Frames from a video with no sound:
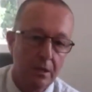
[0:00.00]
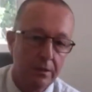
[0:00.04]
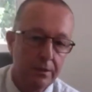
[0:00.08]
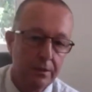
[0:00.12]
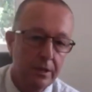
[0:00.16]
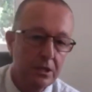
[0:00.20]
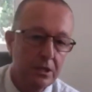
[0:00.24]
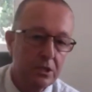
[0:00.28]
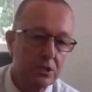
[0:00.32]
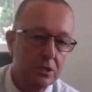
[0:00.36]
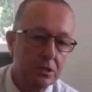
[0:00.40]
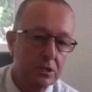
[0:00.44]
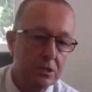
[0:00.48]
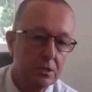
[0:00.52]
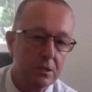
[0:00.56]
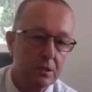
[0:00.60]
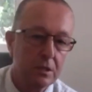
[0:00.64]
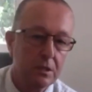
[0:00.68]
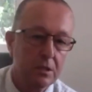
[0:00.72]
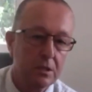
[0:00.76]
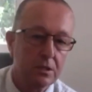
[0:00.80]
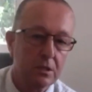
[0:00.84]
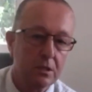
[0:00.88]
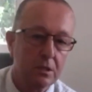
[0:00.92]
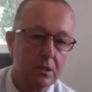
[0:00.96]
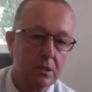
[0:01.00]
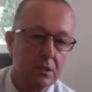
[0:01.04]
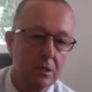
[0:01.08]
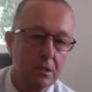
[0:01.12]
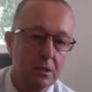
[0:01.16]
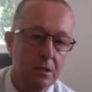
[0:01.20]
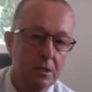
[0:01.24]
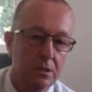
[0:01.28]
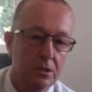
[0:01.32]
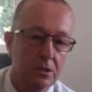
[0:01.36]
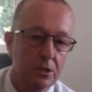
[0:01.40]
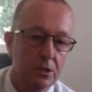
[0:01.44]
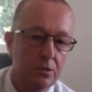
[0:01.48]
This is a
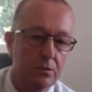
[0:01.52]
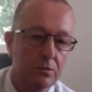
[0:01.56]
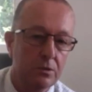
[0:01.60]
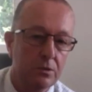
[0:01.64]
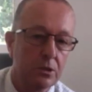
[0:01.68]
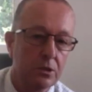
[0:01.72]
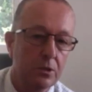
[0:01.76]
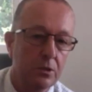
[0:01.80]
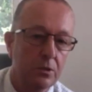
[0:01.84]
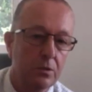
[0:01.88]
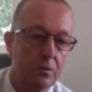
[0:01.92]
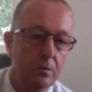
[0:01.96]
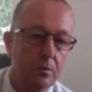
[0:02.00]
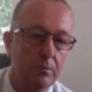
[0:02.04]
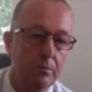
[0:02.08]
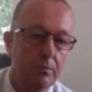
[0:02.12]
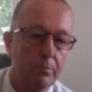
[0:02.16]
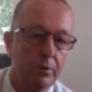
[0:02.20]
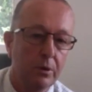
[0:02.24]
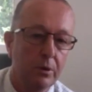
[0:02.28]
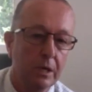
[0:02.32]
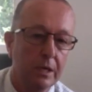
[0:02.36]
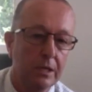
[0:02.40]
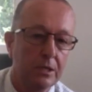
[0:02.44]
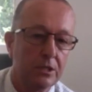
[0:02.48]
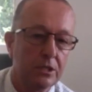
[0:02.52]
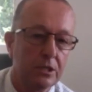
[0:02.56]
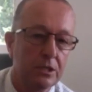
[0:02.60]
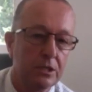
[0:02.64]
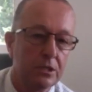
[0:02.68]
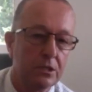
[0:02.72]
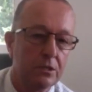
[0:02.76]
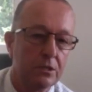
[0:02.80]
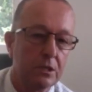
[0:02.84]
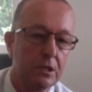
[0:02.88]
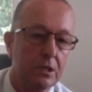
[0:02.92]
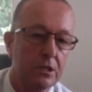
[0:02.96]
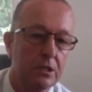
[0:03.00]
2-2 bullet.
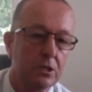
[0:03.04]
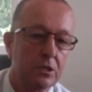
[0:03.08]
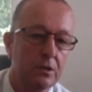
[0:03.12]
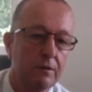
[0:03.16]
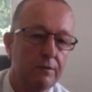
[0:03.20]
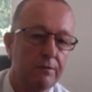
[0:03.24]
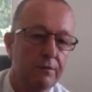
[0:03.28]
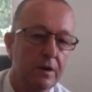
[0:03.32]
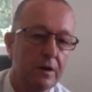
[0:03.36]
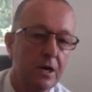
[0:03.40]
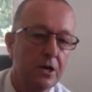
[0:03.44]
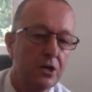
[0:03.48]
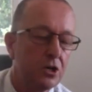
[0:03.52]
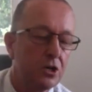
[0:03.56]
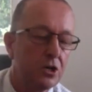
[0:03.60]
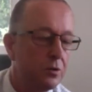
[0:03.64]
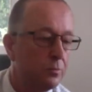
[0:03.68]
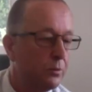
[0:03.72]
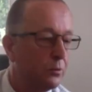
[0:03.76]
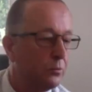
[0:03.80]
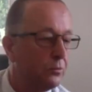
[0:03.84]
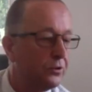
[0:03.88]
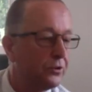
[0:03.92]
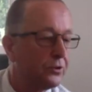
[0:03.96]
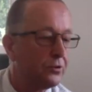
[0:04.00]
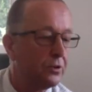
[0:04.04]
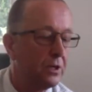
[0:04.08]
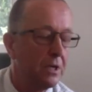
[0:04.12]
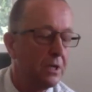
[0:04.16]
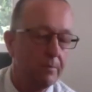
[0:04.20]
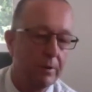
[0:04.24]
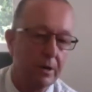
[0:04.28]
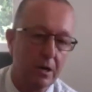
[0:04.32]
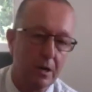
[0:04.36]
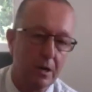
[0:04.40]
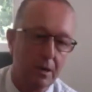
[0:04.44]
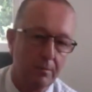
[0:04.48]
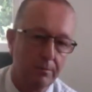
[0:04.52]
It's a frangible
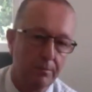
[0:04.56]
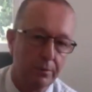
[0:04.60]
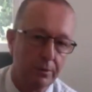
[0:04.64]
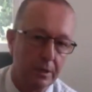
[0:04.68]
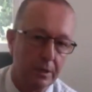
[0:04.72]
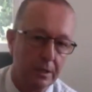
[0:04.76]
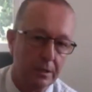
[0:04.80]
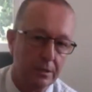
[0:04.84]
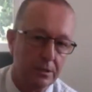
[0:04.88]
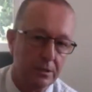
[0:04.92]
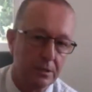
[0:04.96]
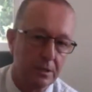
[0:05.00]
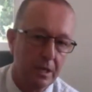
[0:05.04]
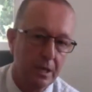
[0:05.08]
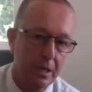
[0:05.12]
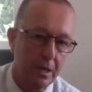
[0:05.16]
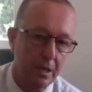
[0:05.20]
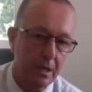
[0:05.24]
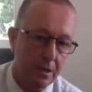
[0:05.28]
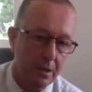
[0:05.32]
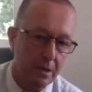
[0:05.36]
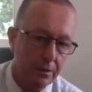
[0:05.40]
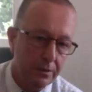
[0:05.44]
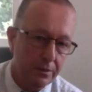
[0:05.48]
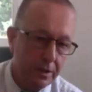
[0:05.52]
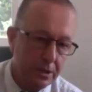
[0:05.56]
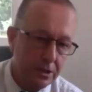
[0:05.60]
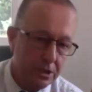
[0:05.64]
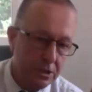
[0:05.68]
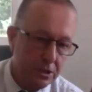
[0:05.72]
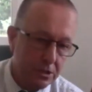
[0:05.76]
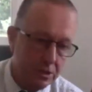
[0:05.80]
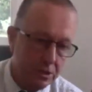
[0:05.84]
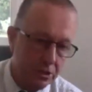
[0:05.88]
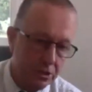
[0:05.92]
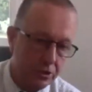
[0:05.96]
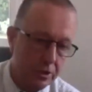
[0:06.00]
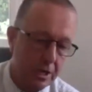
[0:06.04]
three-part bullet.
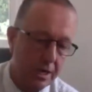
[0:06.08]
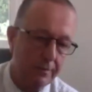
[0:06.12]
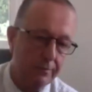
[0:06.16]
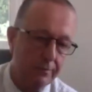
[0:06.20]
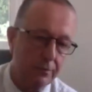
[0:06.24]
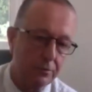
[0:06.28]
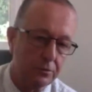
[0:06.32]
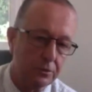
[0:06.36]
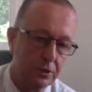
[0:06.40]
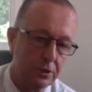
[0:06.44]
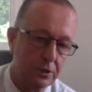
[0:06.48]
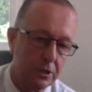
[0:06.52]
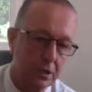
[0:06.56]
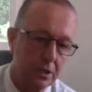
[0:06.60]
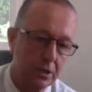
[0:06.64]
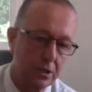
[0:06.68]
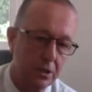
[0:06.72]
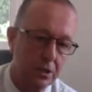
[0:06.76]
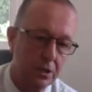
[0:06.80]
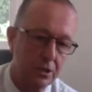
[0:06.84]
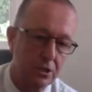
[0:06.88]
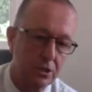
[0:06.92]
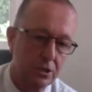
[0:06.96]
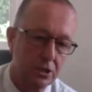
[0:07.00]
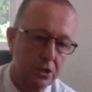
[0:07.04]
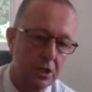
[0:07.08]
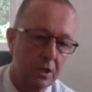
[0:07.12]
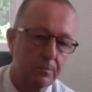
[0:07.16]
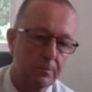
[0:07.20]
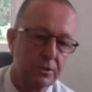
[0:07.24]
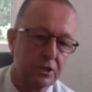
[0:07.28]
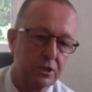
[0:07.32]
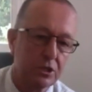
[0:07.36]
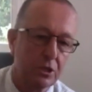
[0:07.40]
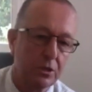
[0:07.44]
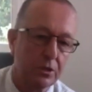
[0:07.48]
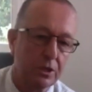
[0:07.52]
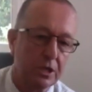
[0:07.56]
This travels at a
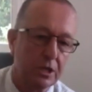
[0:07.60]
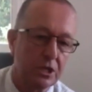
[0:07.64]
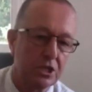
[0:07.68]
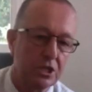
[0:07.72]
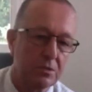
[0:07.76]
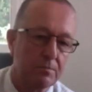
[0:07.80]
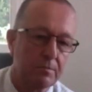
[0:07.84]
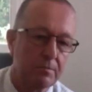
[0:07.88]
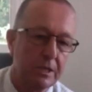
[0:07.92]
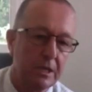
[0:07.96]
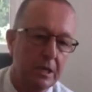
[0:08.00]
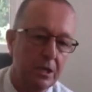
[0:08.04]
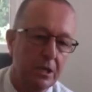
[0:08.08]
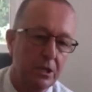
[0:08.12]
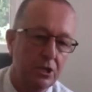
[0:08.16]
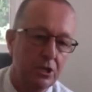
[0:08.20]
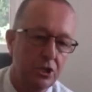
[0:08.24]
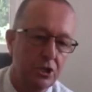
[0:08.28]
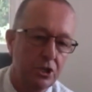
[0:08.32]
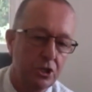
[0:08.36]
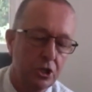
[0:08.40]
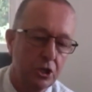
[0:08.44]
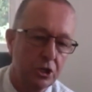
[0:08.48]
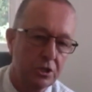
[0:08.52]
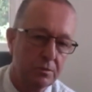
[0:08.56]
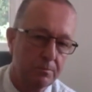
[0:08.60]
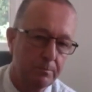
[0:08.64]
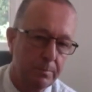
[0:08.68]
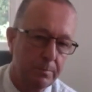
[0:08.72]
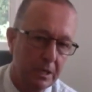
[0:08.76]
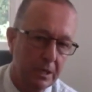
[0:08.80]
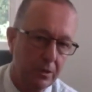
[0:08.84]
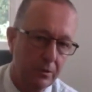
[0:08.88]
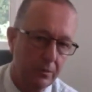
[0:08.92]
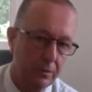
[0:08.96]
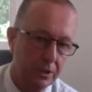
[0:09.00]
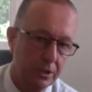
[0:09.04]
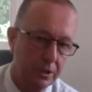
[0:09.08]
subsonic speed, just
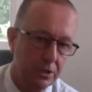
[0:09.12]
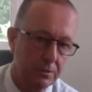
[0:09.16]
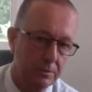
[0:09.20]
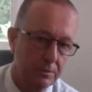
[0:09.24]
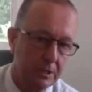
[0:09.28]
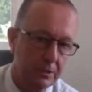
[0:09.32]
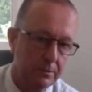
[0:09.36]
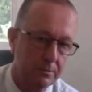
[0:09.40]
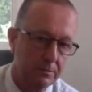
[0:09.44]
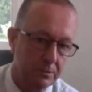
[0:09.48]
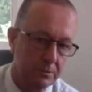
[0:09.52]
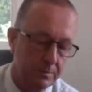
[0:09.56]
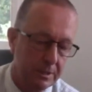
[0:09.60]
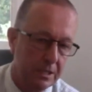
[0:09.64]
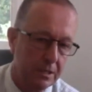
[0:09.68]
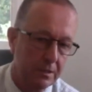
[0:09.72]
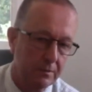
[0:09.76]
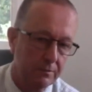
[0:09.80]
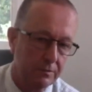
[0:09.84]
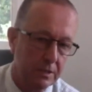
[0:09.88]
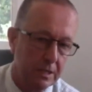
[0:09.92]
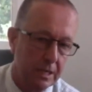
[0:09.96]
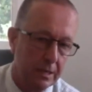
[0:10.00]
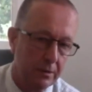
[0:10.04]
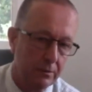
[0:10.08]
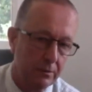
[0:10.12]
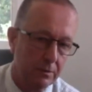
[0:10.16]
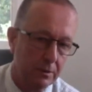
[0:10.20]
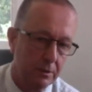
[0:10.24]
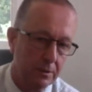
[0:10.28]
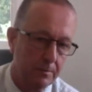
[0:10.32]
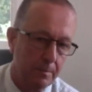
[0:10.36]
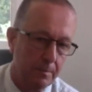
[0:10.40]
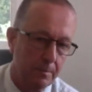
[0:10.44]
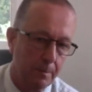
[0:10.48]
below the speed of sound.